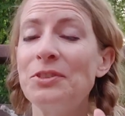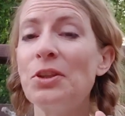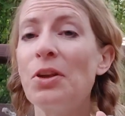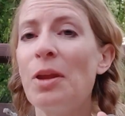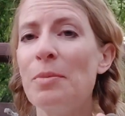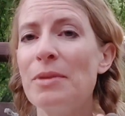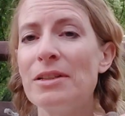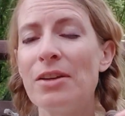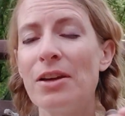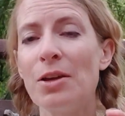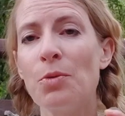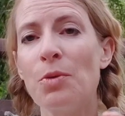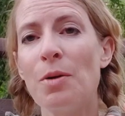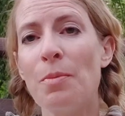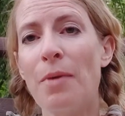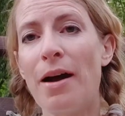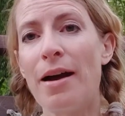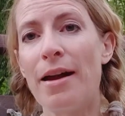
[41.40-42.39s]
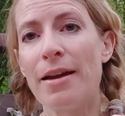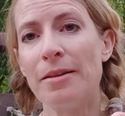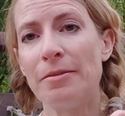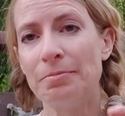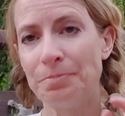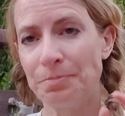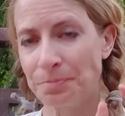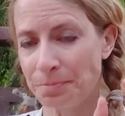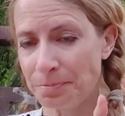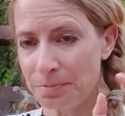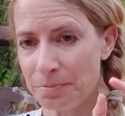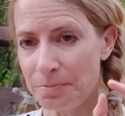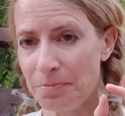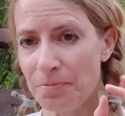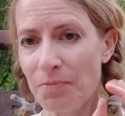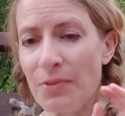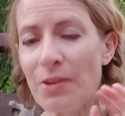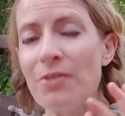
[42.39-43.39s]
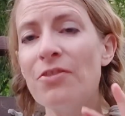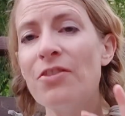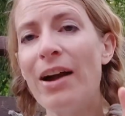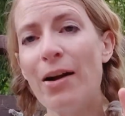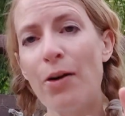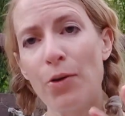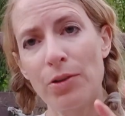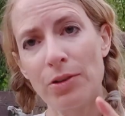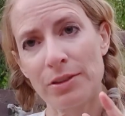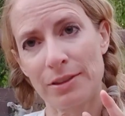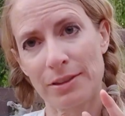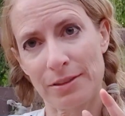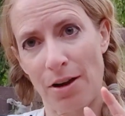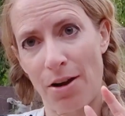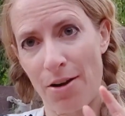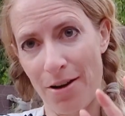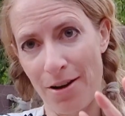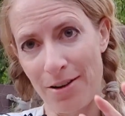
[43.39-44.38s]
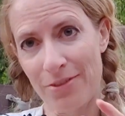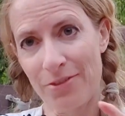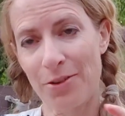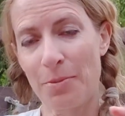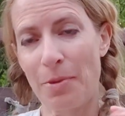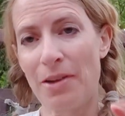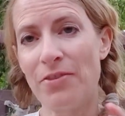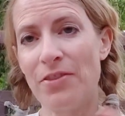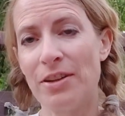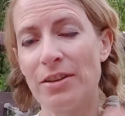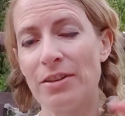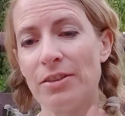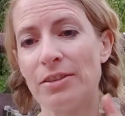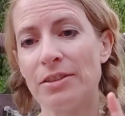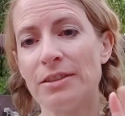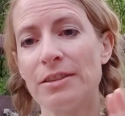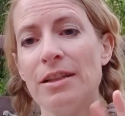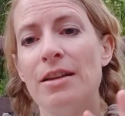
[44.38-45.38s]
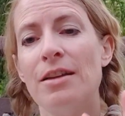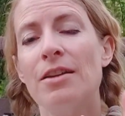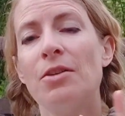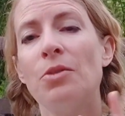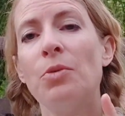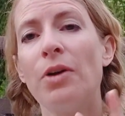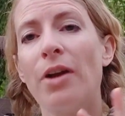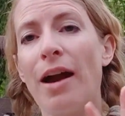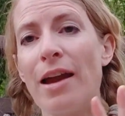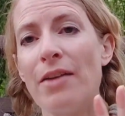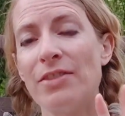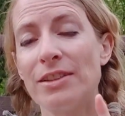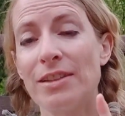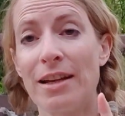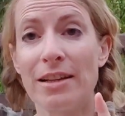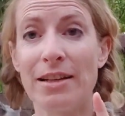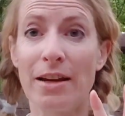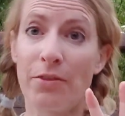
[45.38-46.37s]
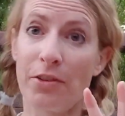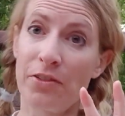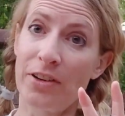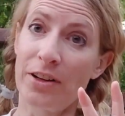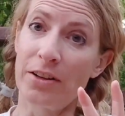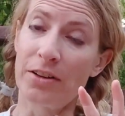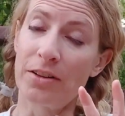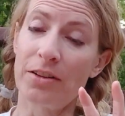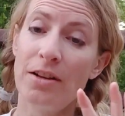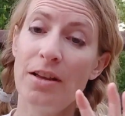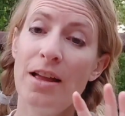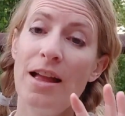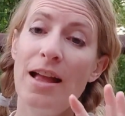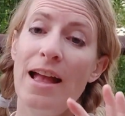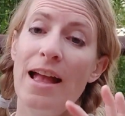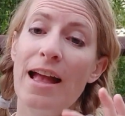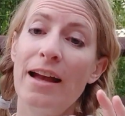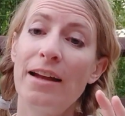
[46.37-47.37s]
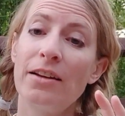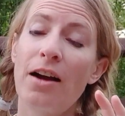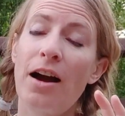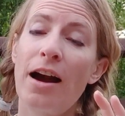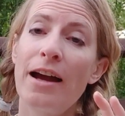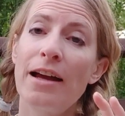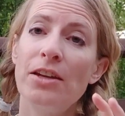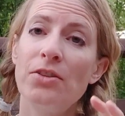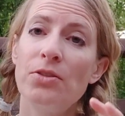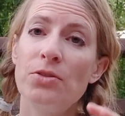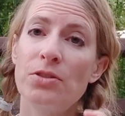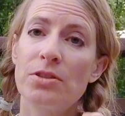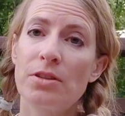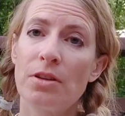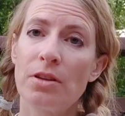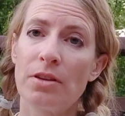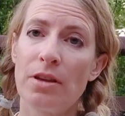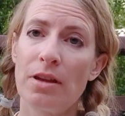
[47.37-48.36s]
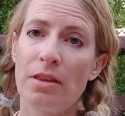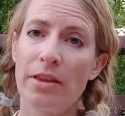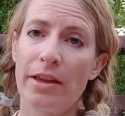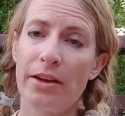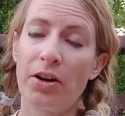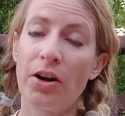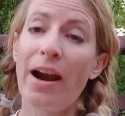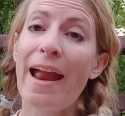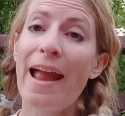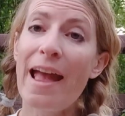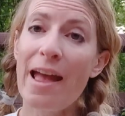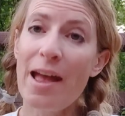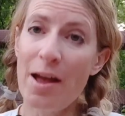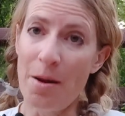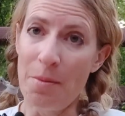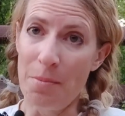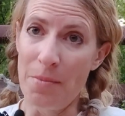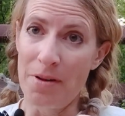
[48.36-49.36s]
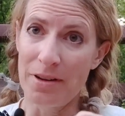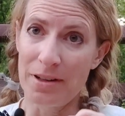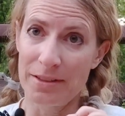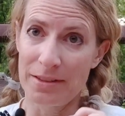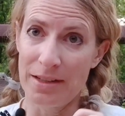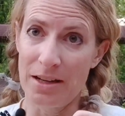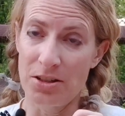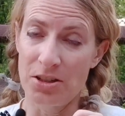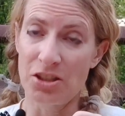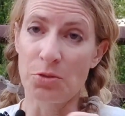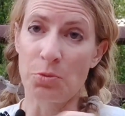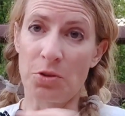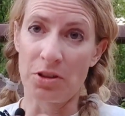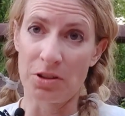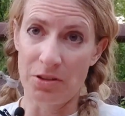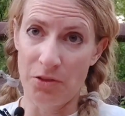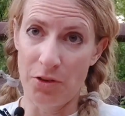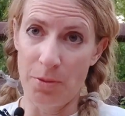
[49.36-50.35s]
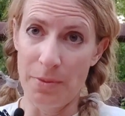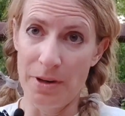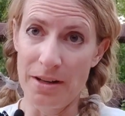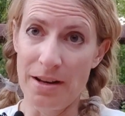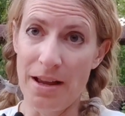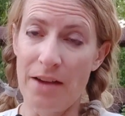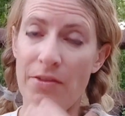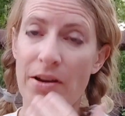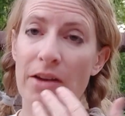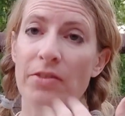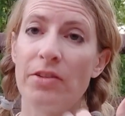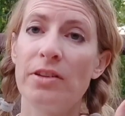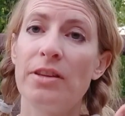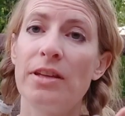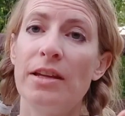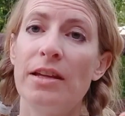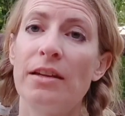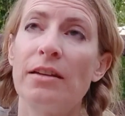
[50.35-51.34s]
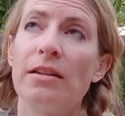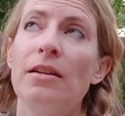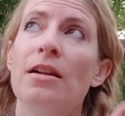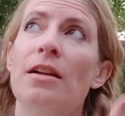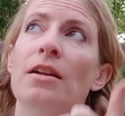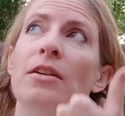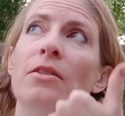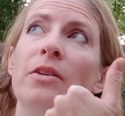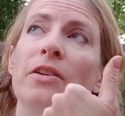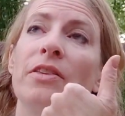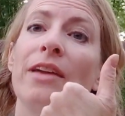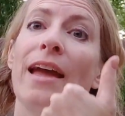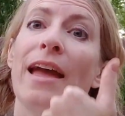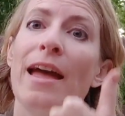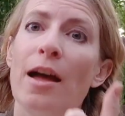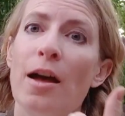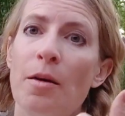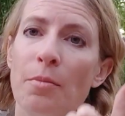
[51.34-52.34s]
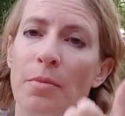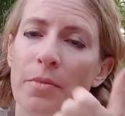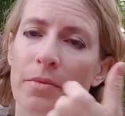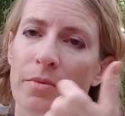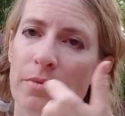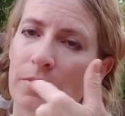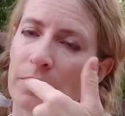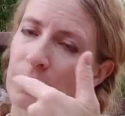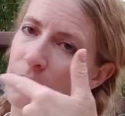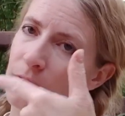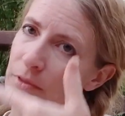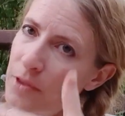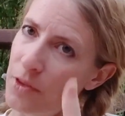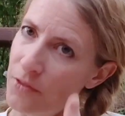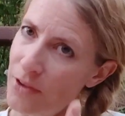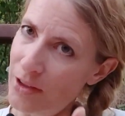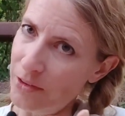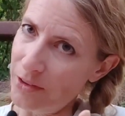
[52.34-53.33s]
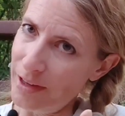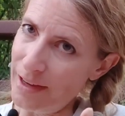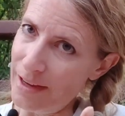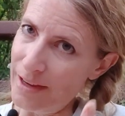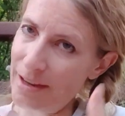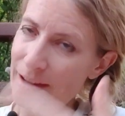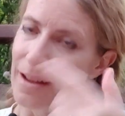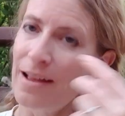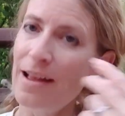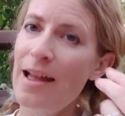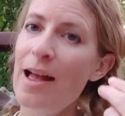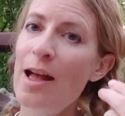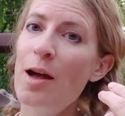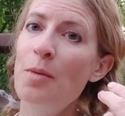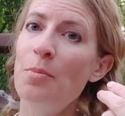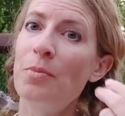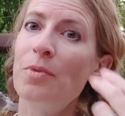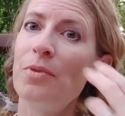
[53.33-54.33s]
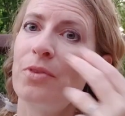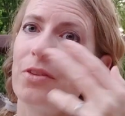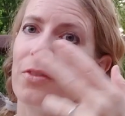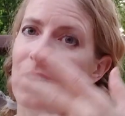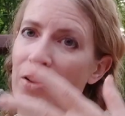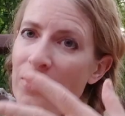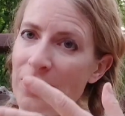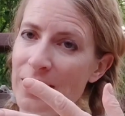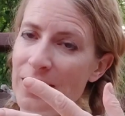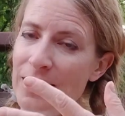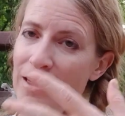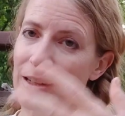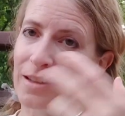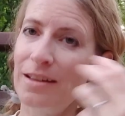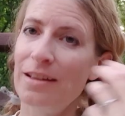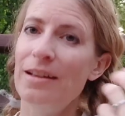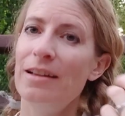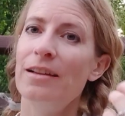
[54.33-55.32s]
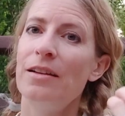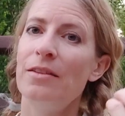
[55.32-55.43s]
So let me tell you what my vowels are for my fingers, what I have assigned to every finger. And I use the letter M because that just worked for me to have everything with M, the vowel A, M, the vowel E,